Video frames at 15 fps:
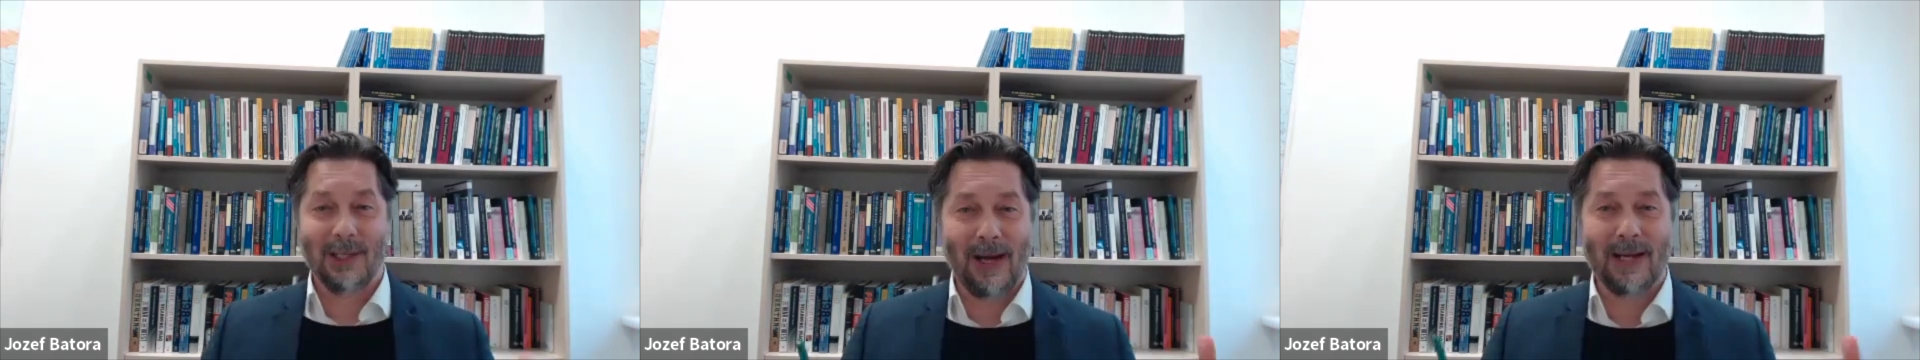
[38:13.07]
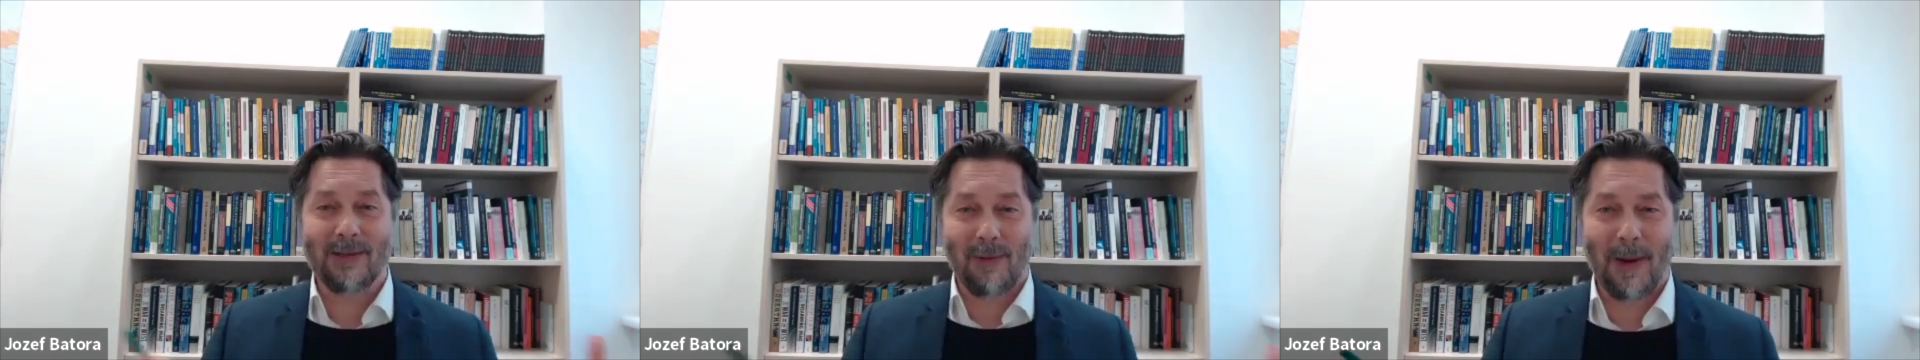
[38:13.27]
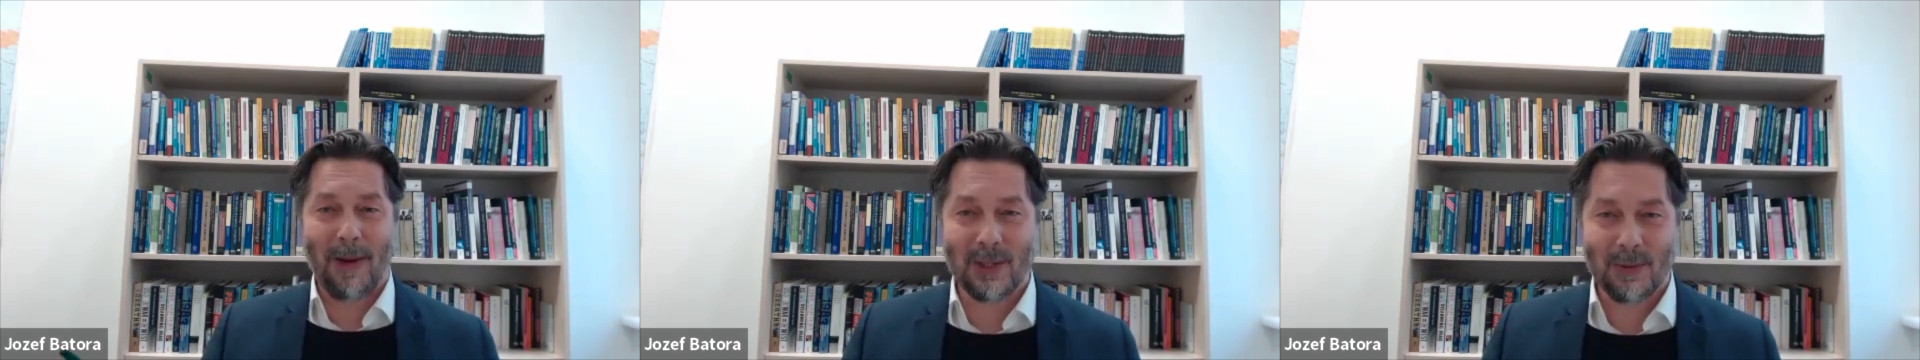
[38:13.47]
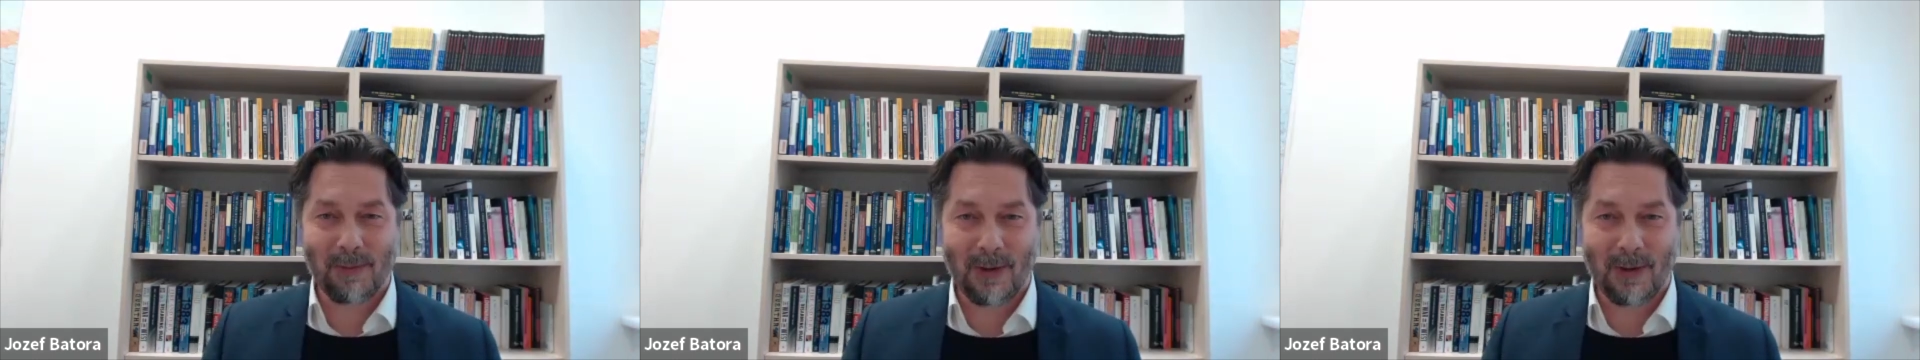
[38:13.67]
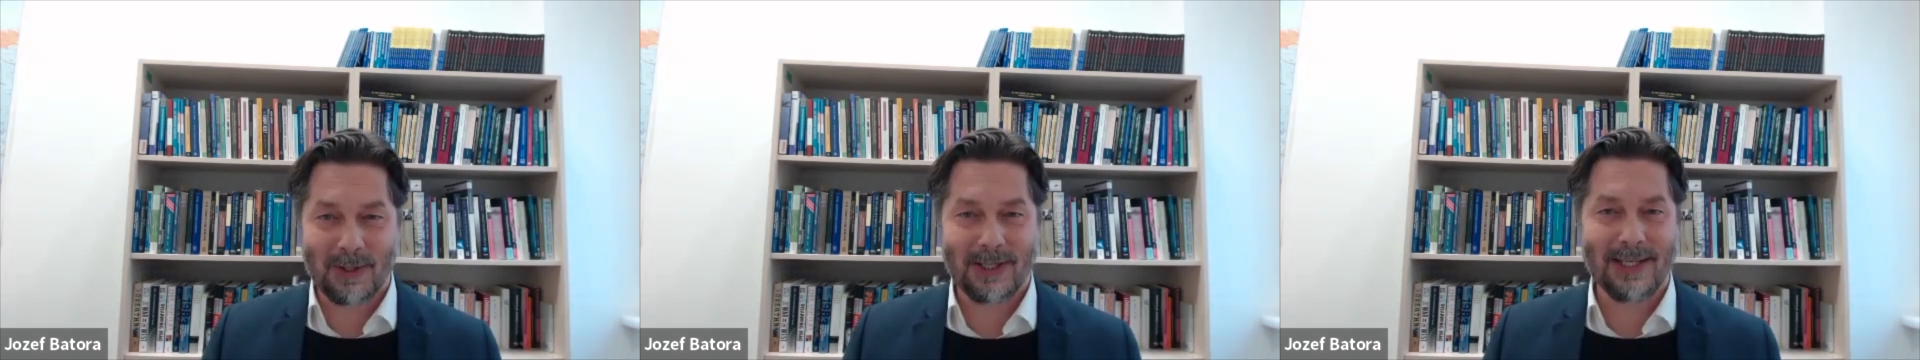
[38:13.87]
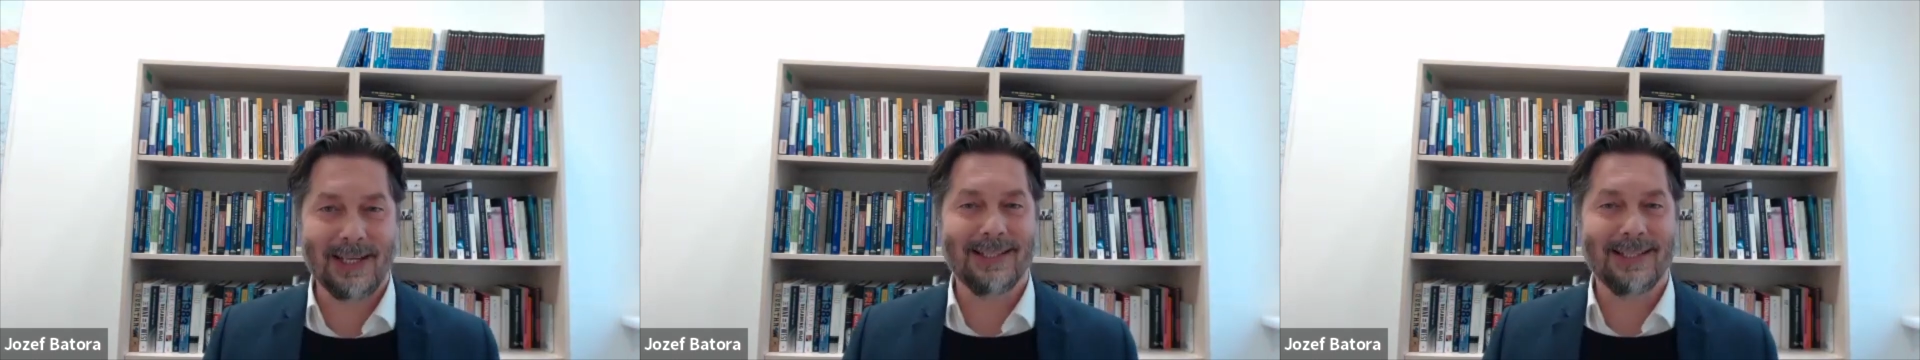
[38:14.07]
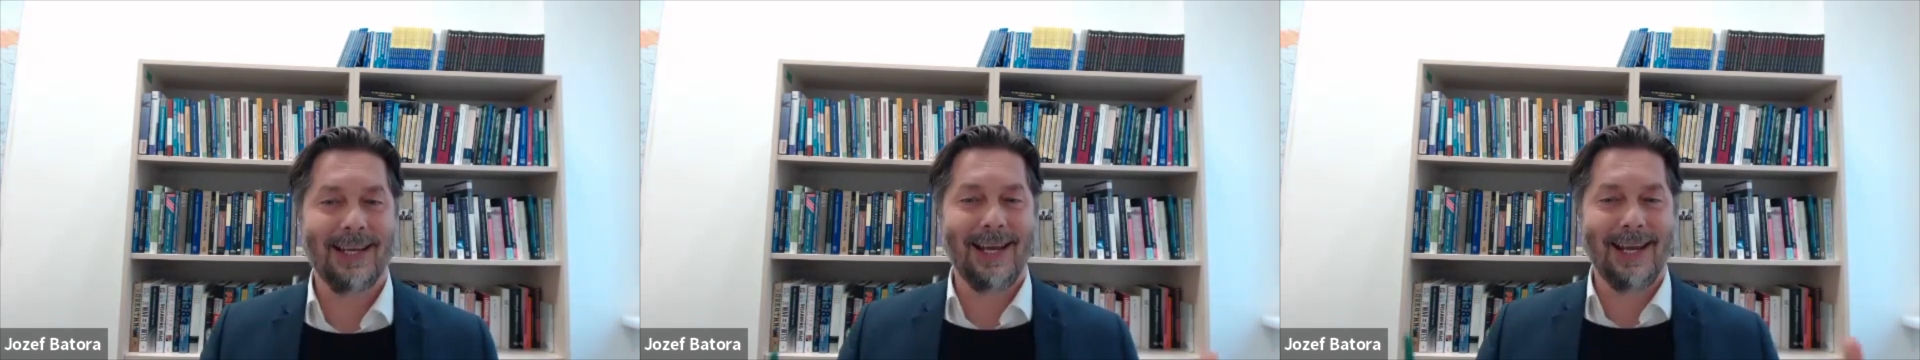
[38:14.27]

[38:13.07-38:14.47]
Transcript: transformation processes